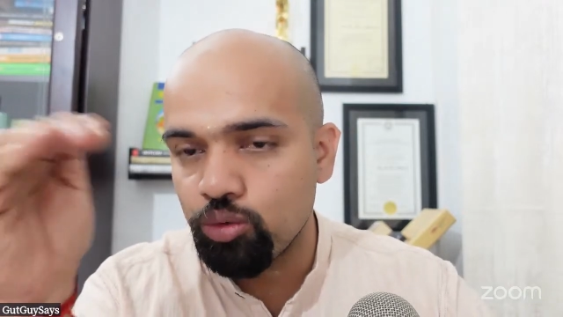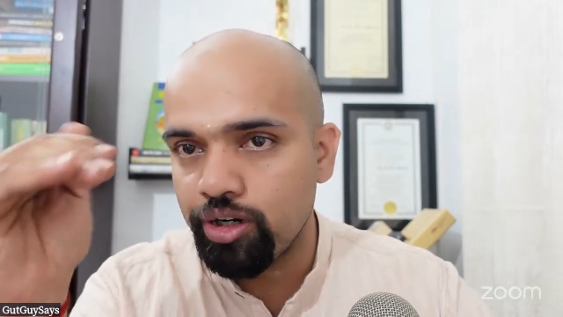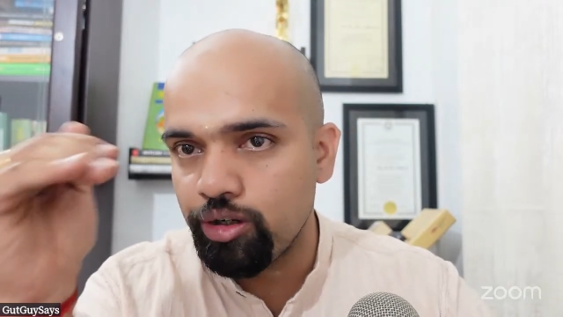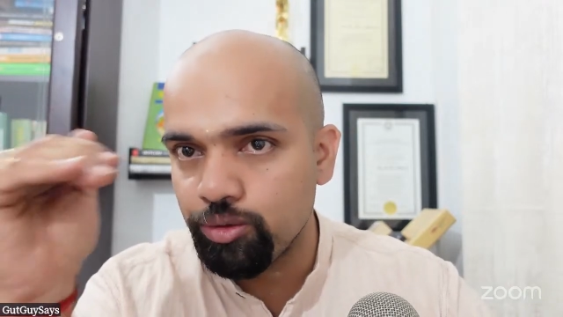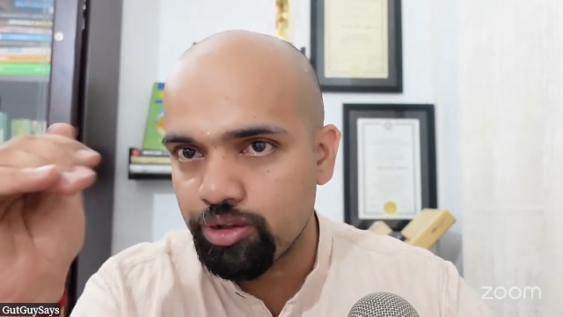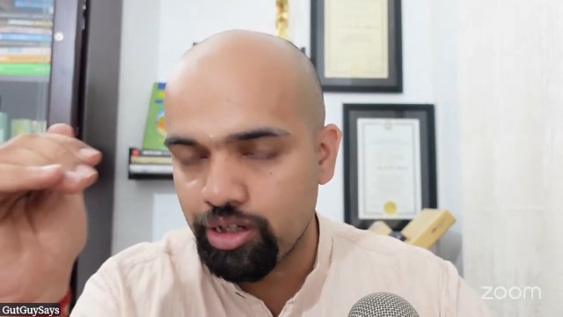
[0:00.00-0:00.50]

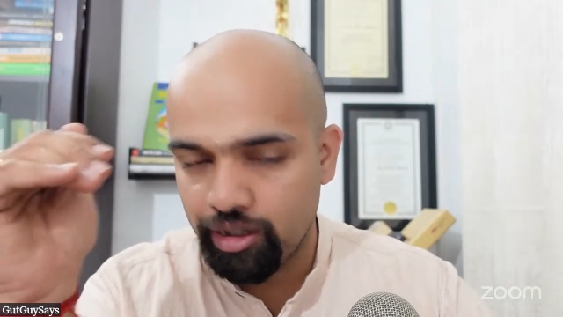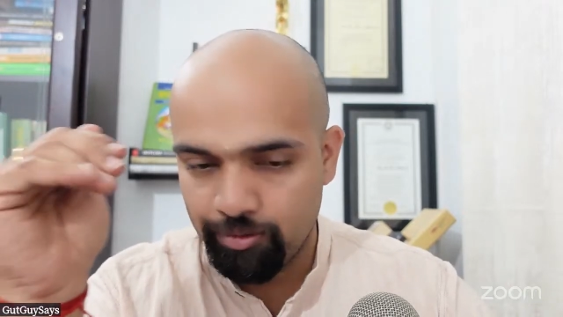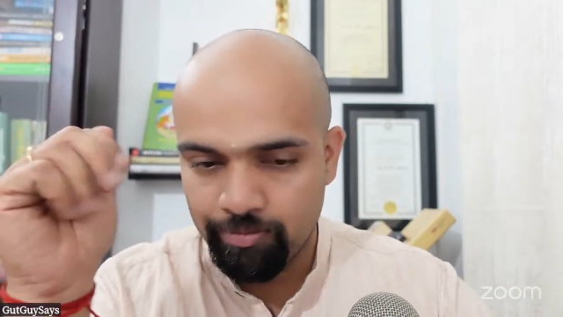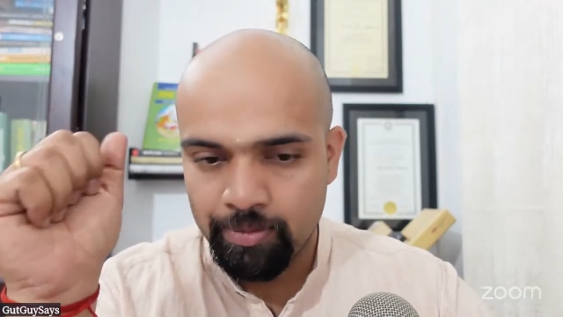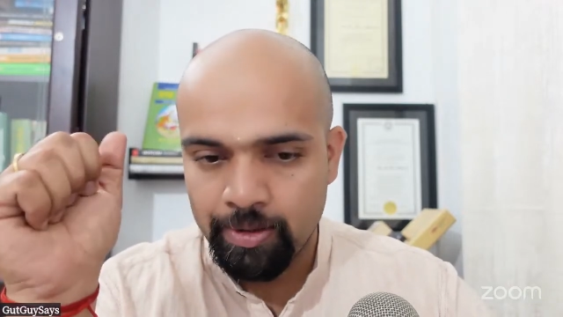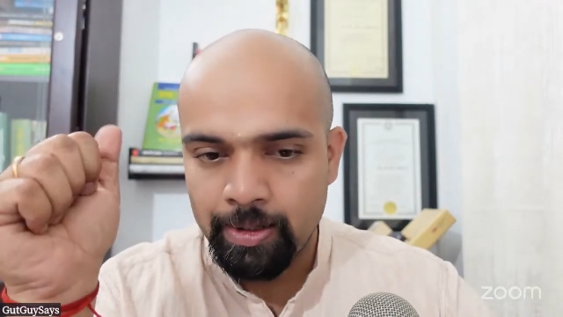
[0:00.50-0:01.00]
2, 3.
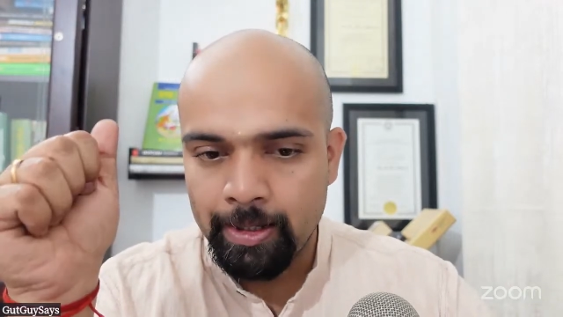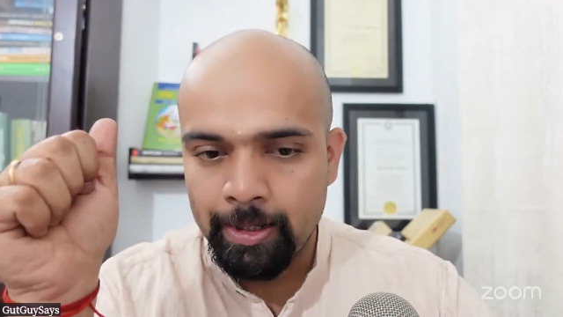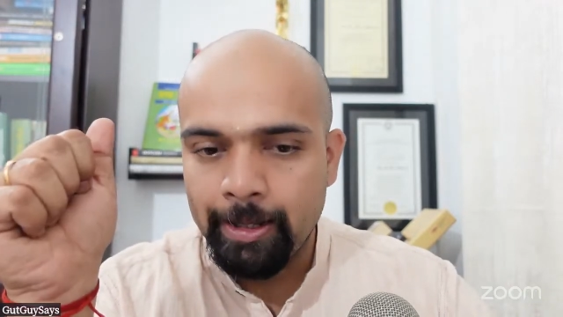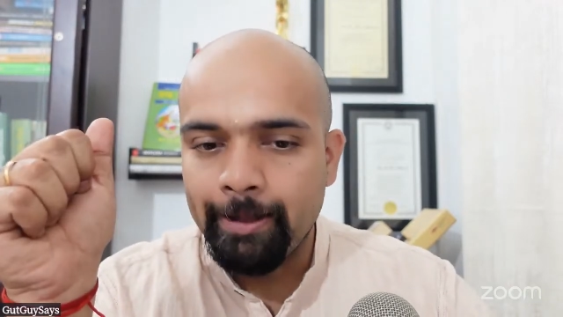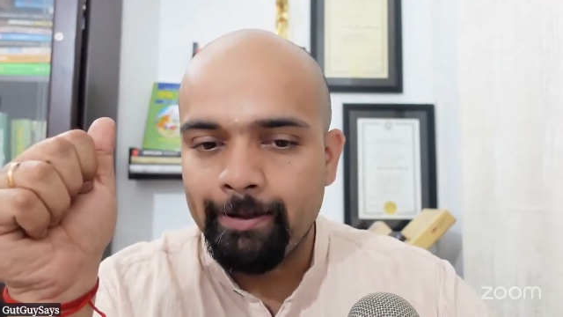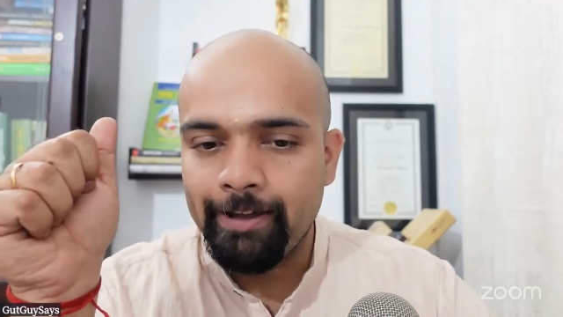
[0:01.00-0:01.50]

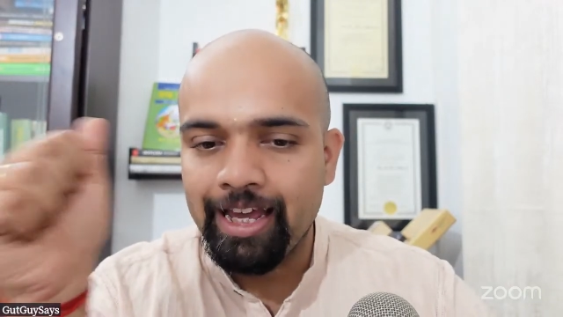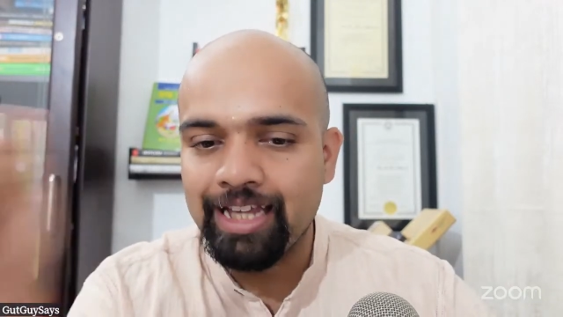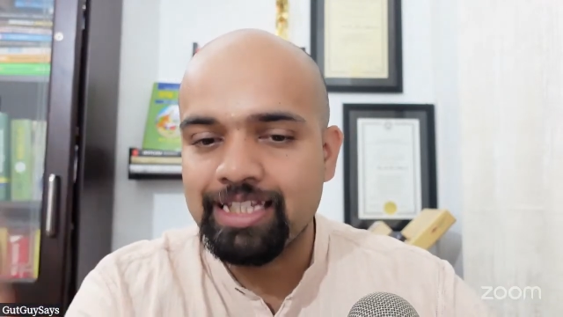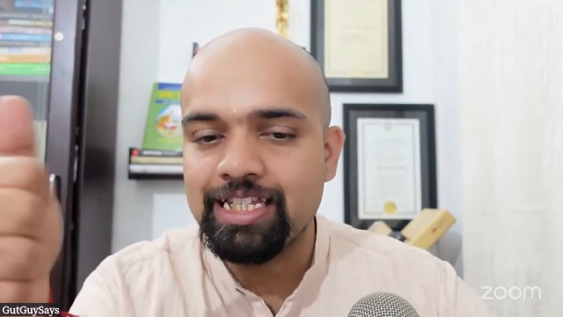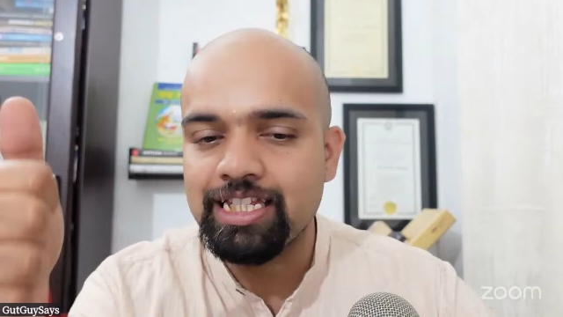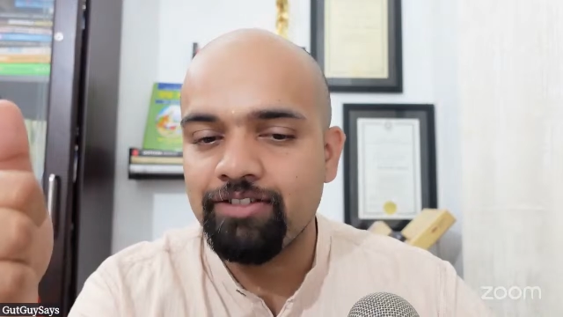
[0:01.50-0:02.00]

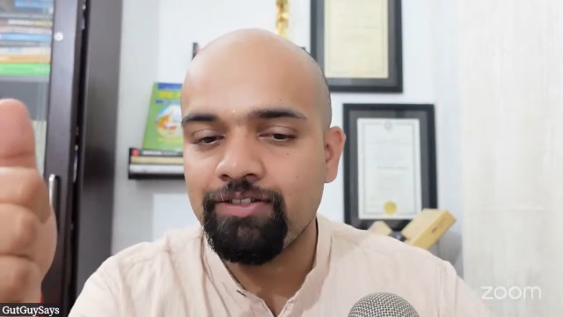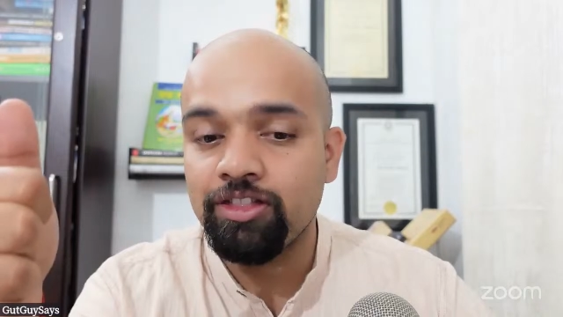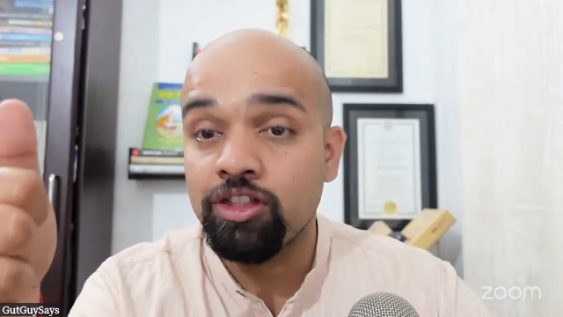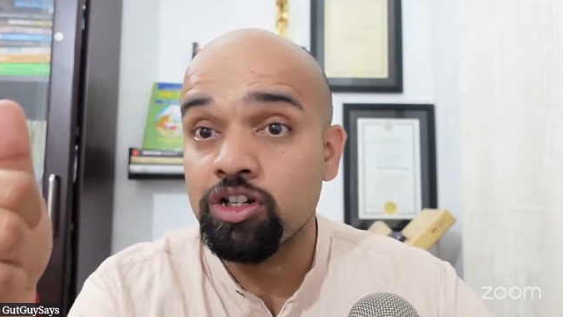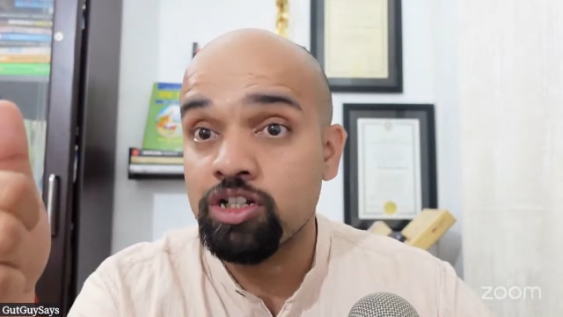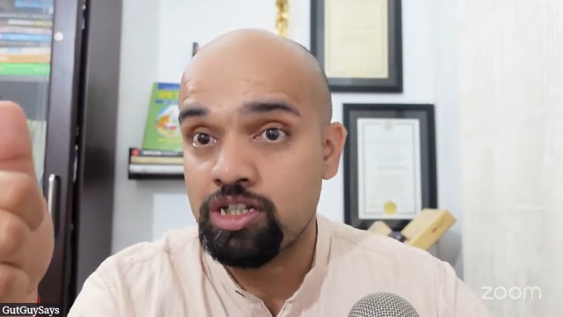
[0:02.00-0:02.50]
Excessive
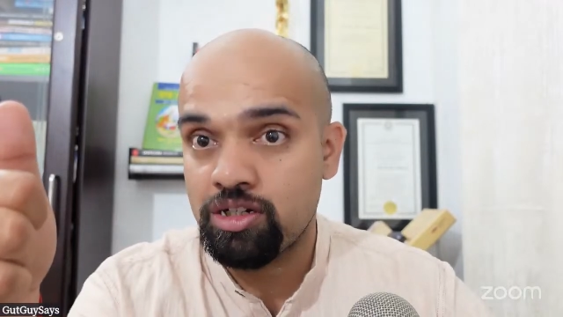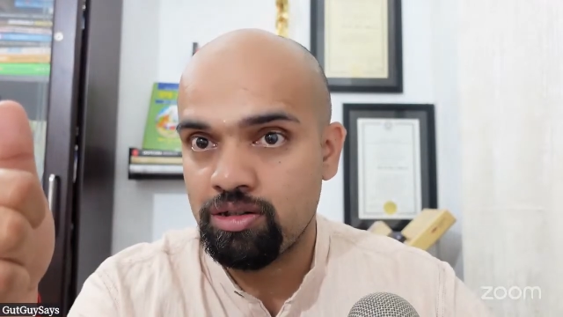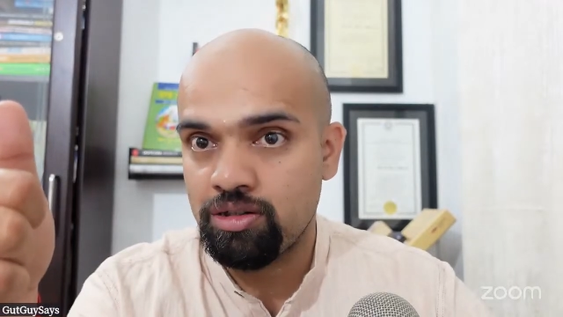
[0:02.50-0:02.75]
thirst.